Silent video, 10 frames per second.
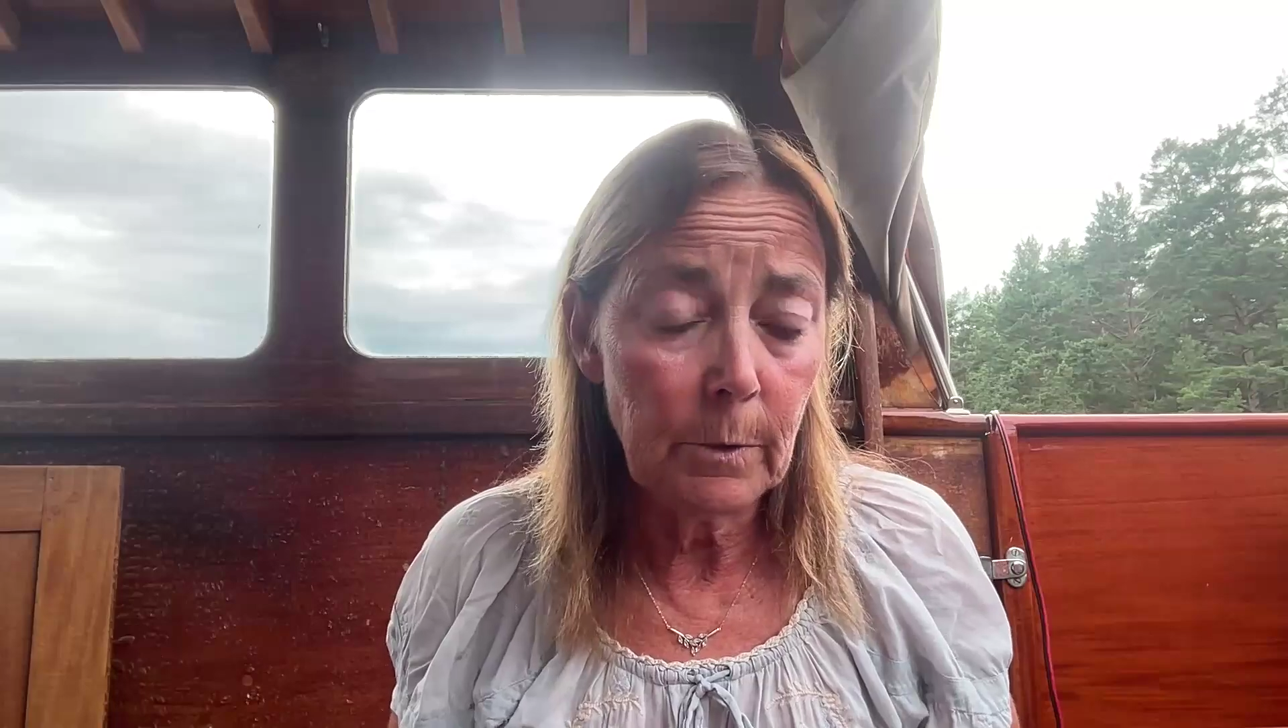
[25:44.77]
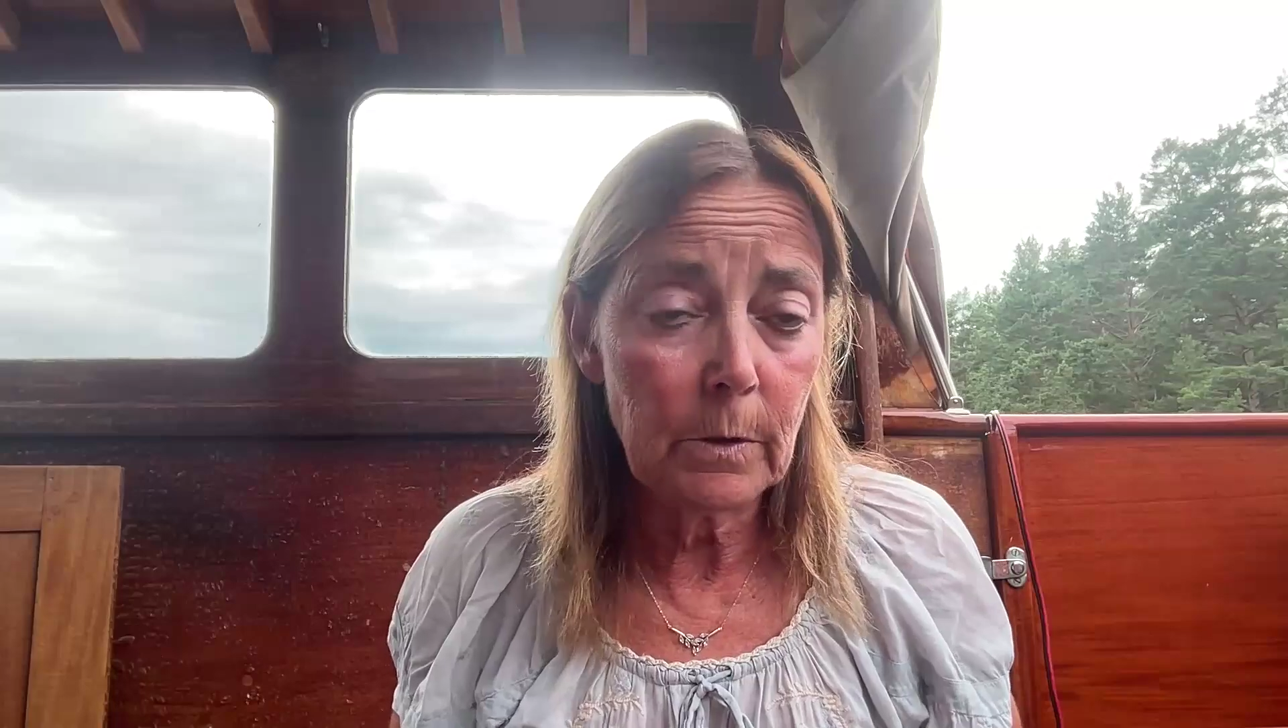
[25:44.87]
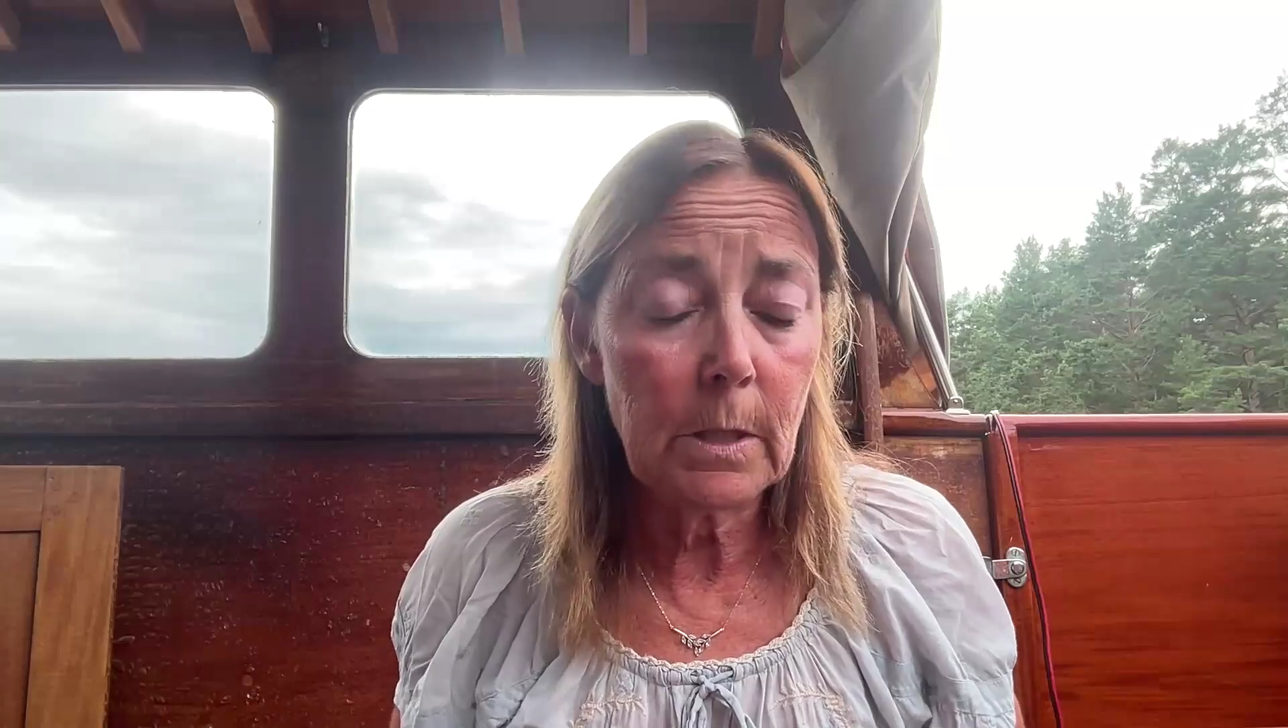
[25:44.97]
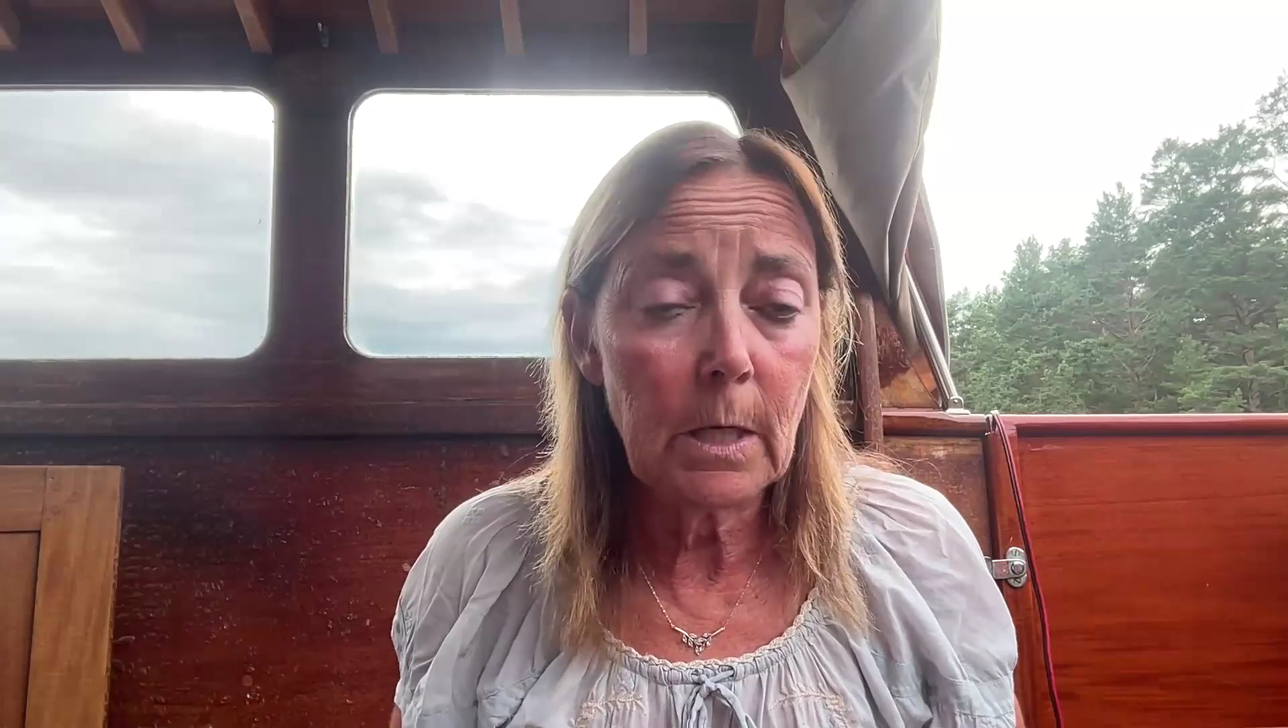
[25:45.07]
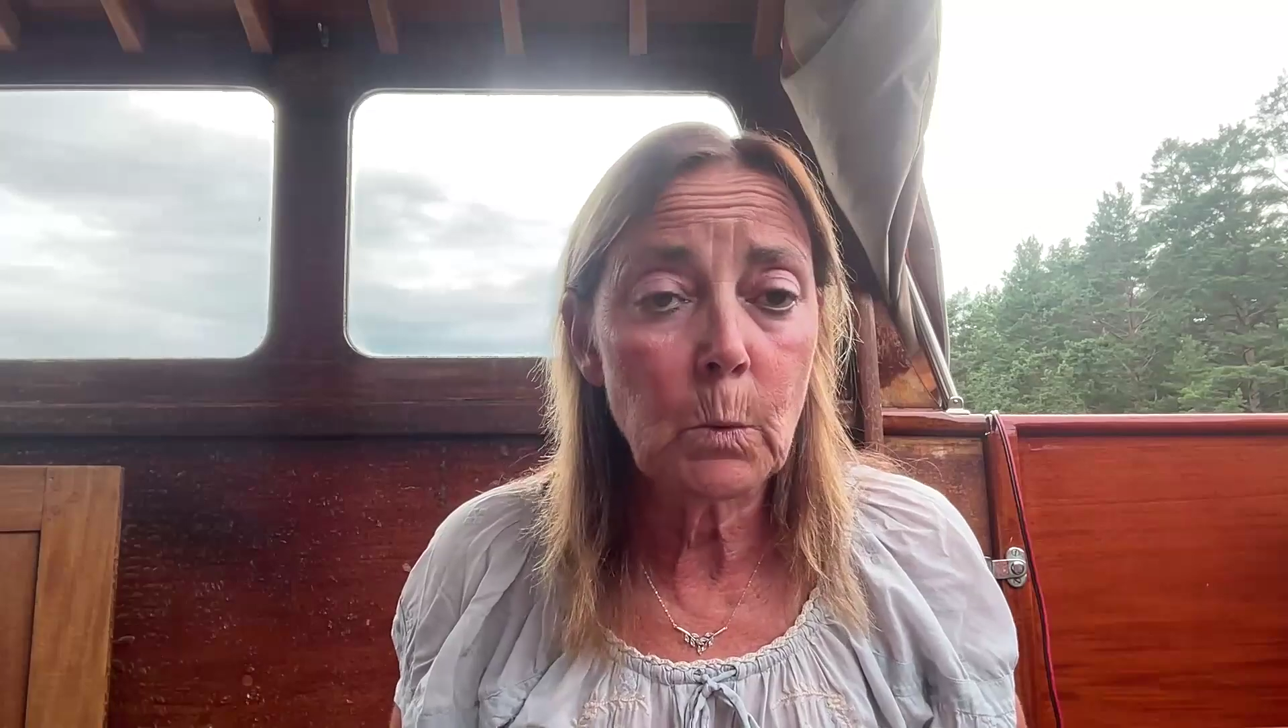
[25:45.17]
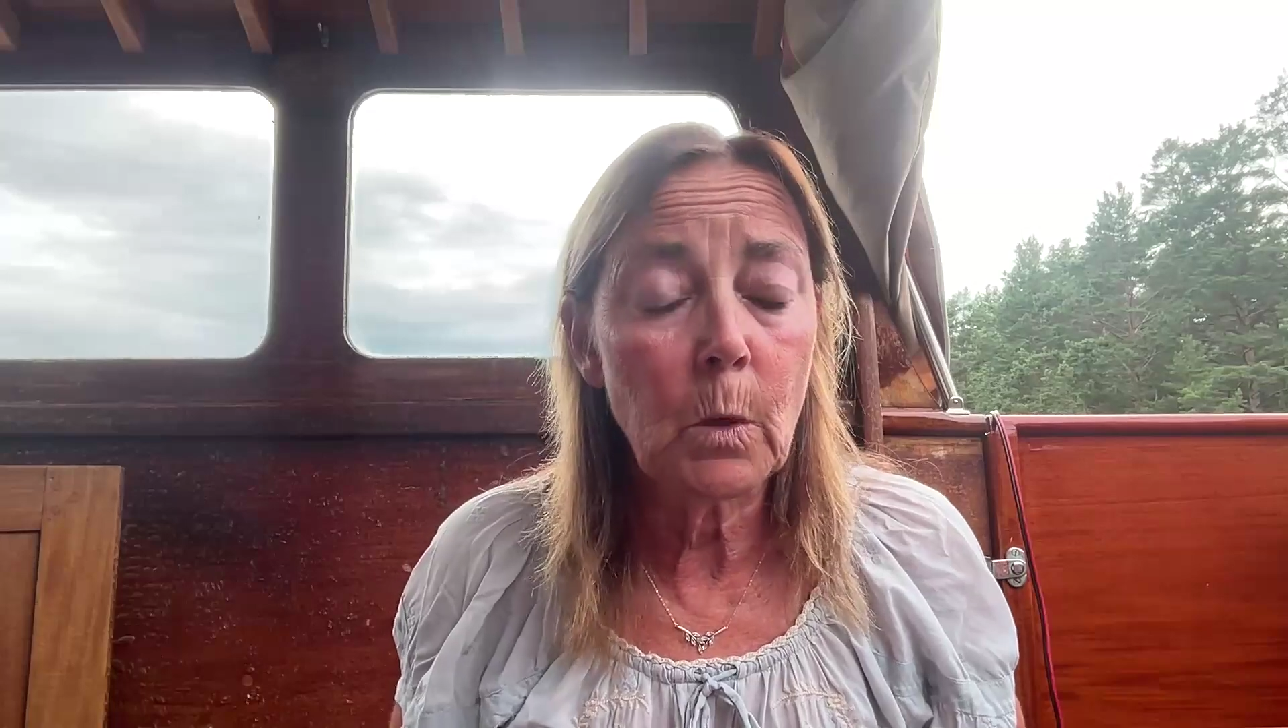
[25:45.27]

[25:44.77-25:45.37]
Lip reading: because that's